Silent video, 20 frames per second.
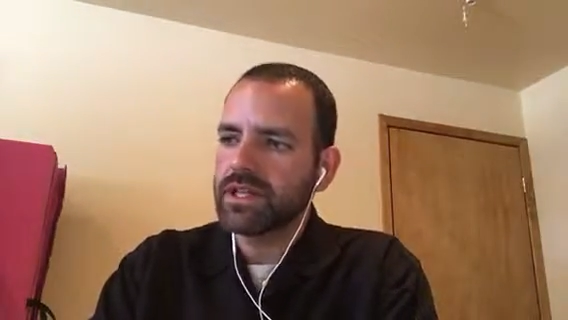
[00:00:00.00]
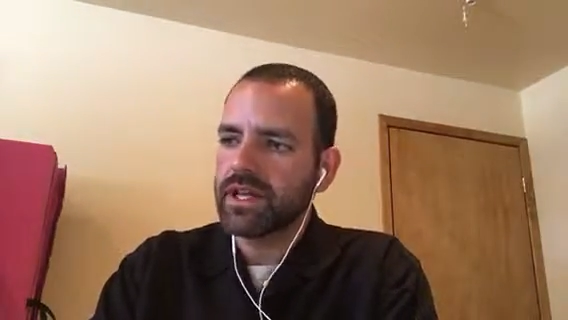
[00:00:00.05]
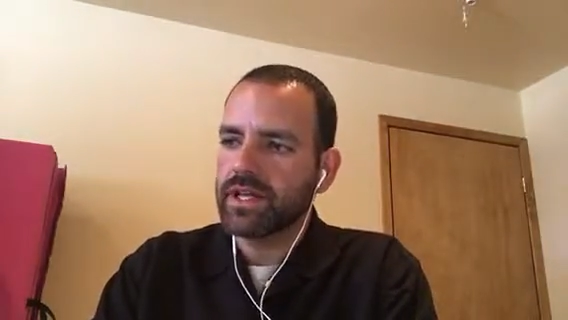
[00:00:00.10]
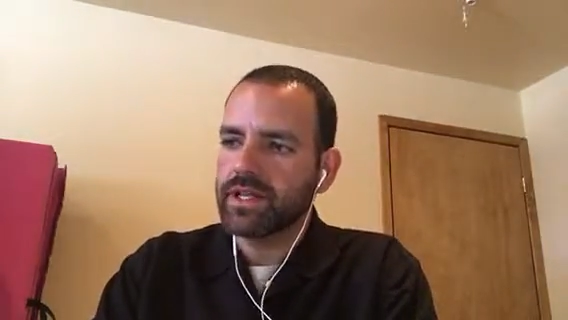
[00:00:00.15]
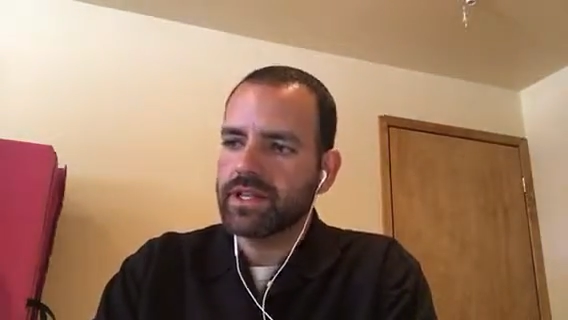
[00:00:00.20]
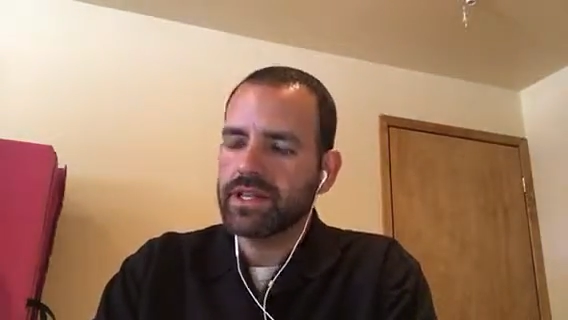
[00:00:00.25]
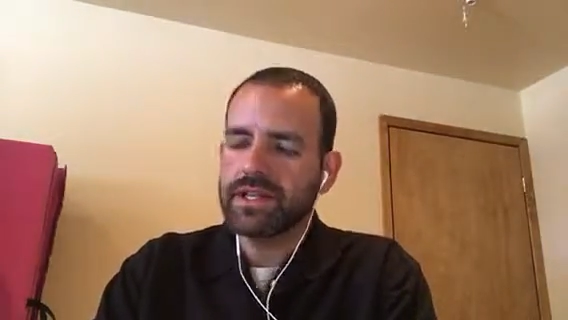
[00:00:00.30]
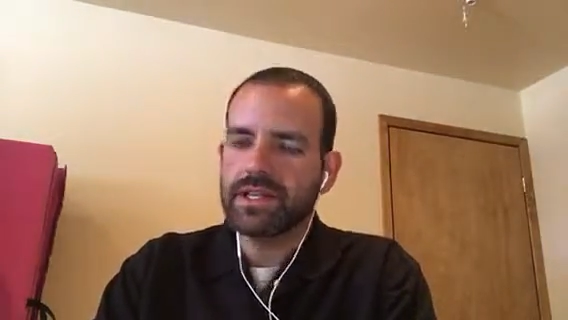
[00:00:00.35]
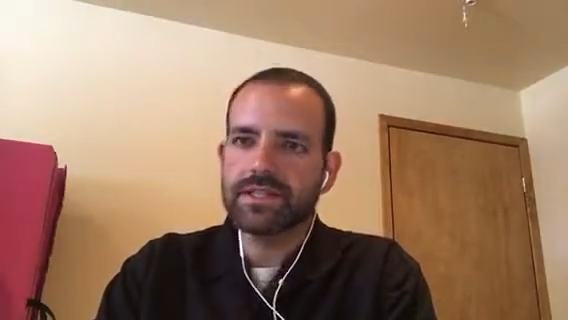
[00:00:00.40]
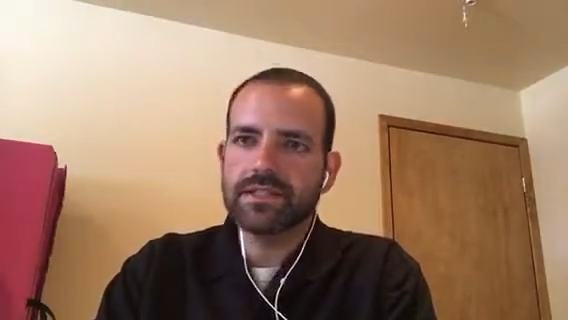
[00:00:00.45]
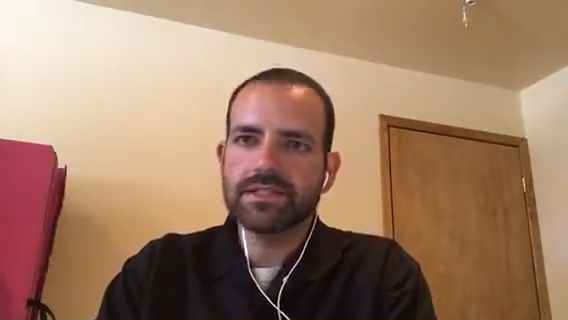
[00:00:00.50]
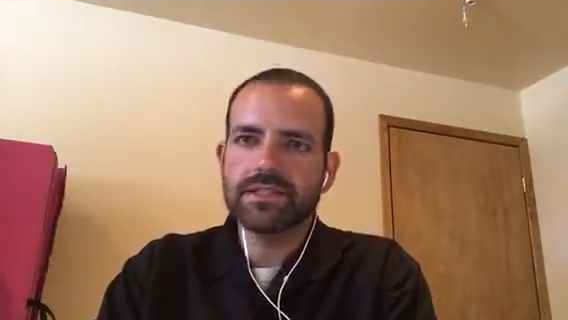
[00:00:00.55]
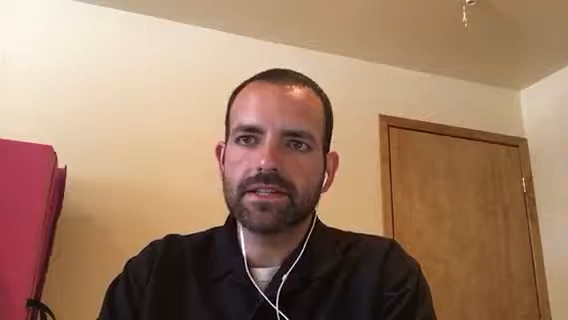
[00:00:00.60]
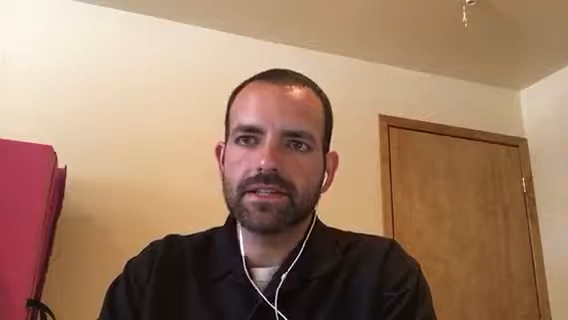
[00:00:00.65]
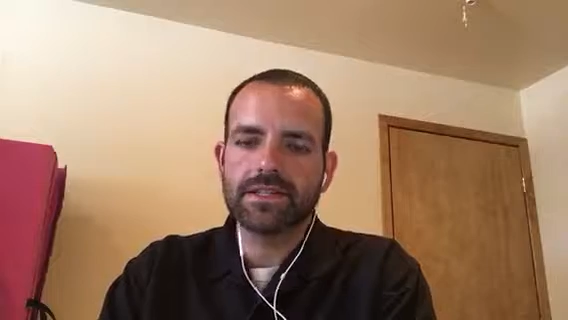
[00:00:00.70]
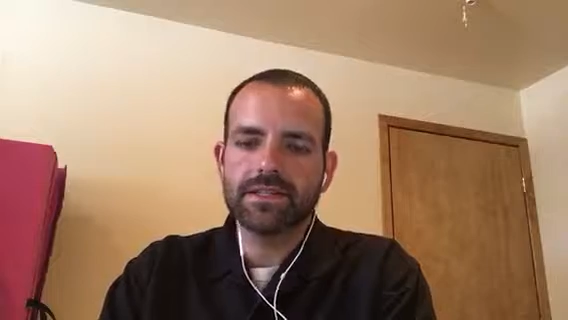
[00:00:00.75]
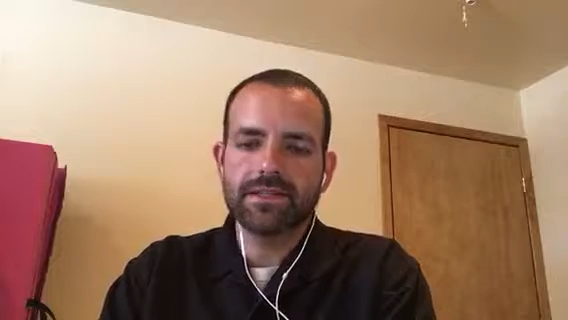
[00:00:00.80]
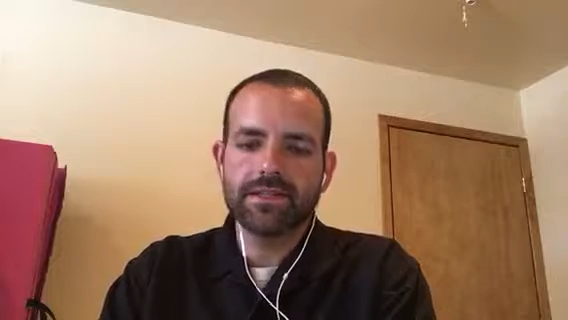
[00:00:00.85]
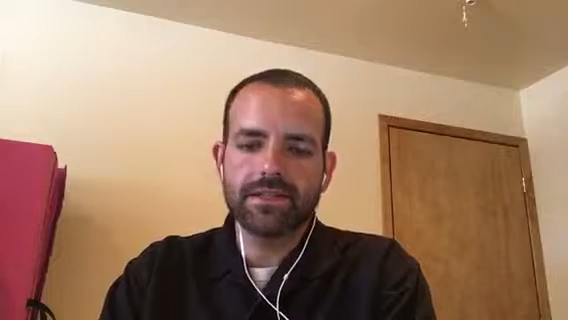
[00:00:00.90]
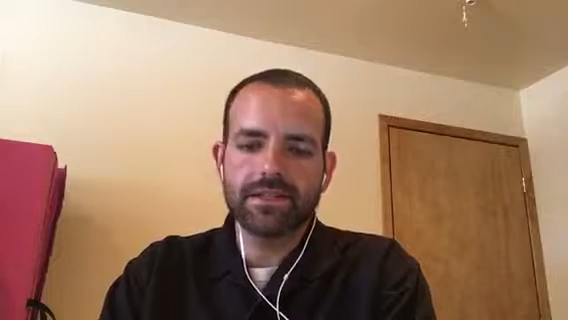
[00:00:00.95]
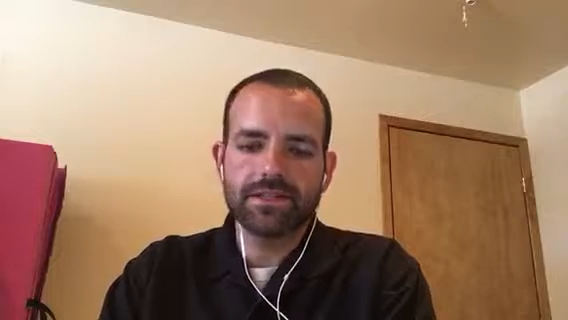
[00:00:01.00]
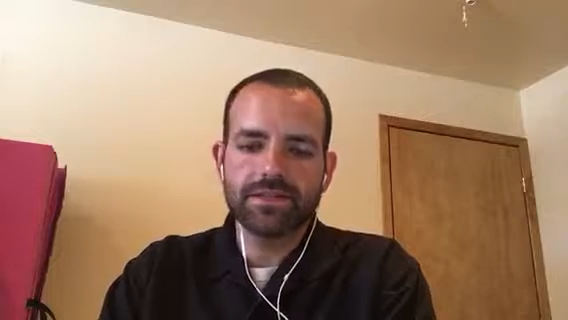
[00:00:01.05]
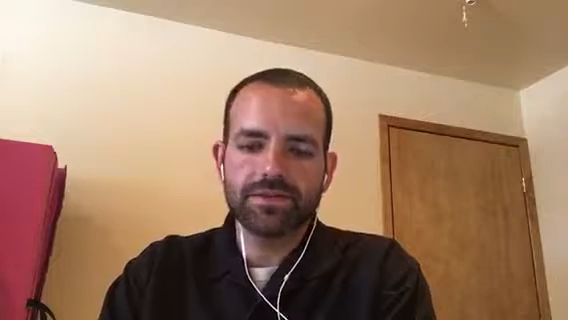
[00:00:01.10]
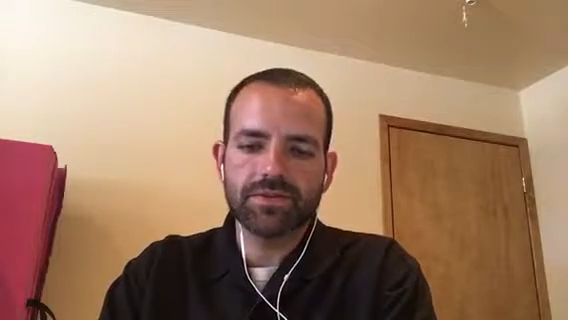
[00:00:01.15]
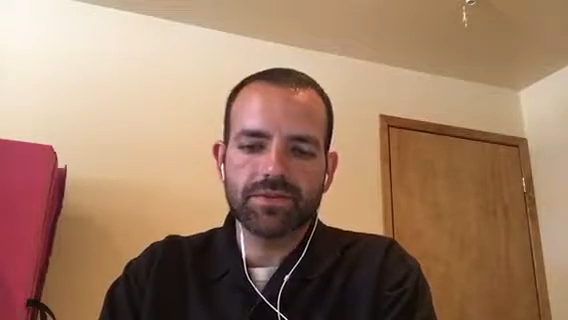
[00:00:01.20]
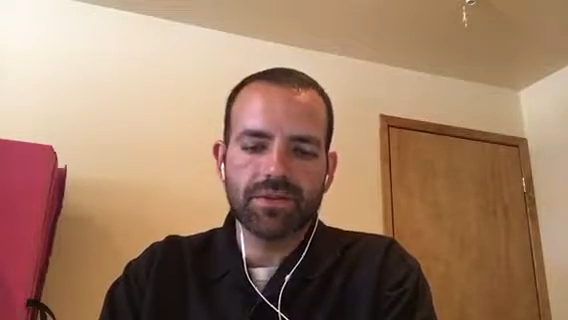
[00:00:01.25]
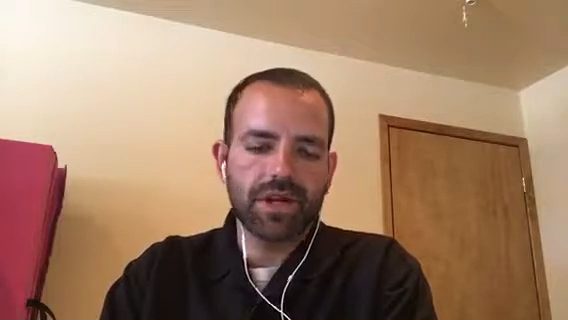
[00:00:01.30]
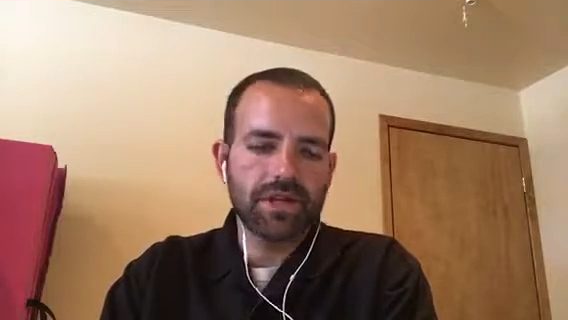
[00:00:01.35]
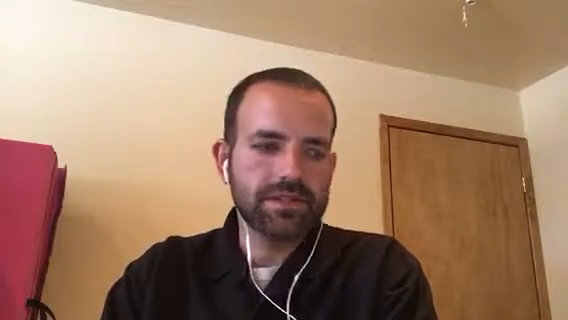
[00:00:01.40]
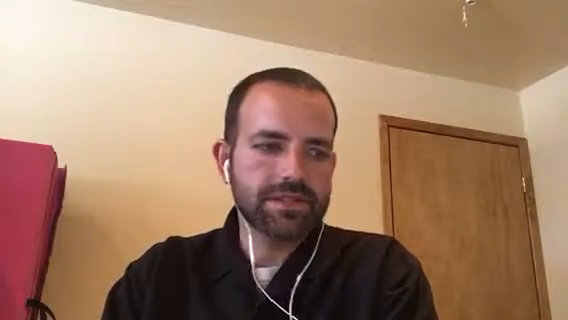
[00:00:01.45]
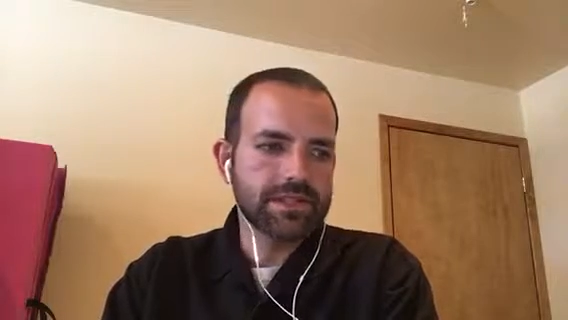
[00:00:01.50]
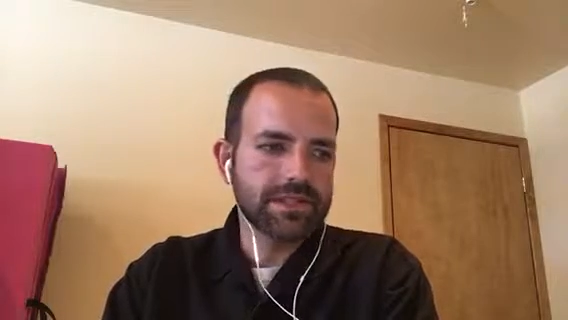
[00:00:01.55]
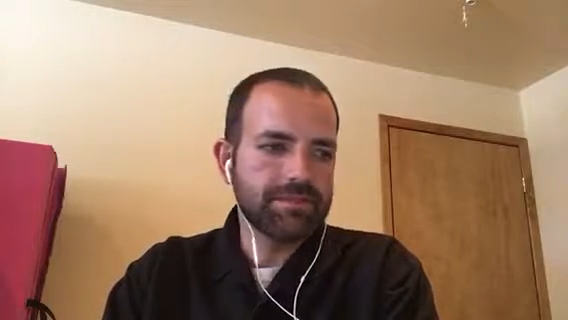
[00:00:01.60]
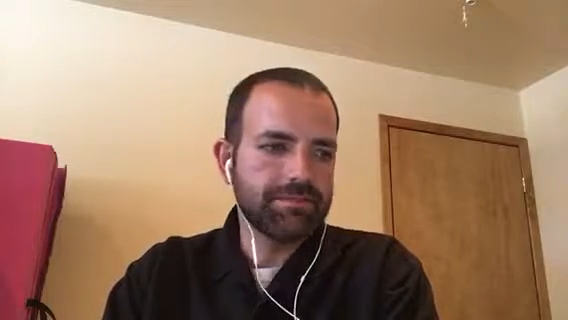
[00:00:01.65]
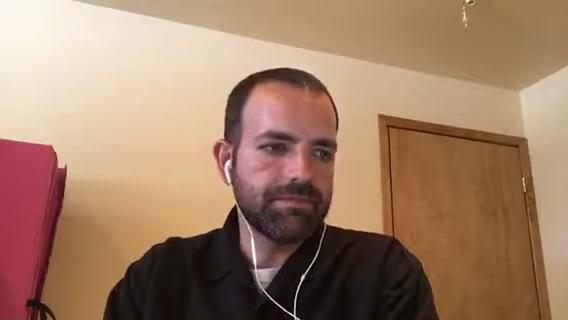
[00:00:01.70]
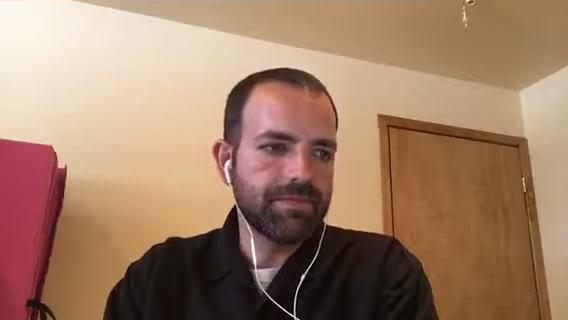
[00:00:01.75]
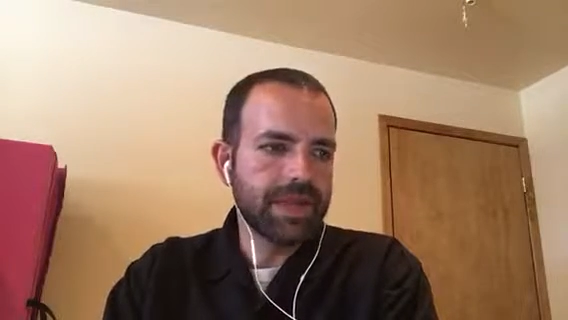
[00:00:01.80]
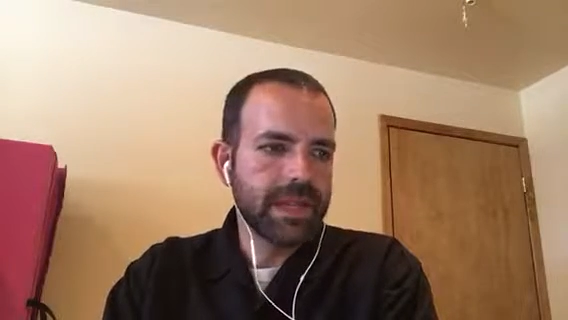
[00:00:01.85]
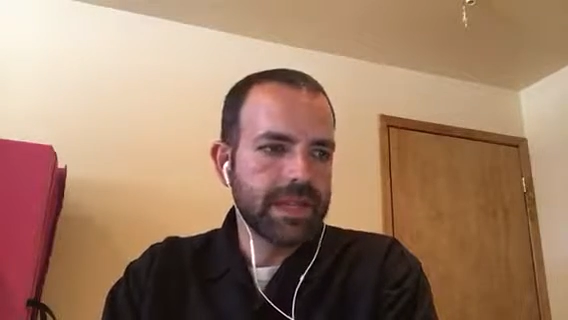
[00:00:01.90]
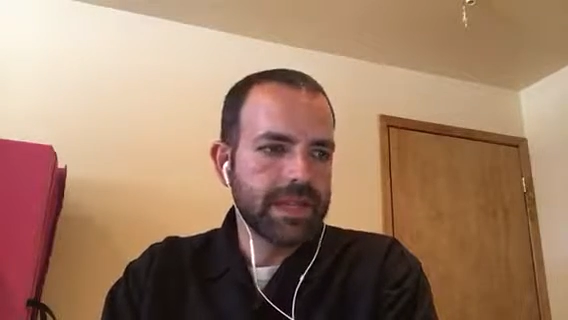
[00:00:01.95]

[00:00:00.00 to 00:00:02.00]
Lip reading: the ideas that surrounds them.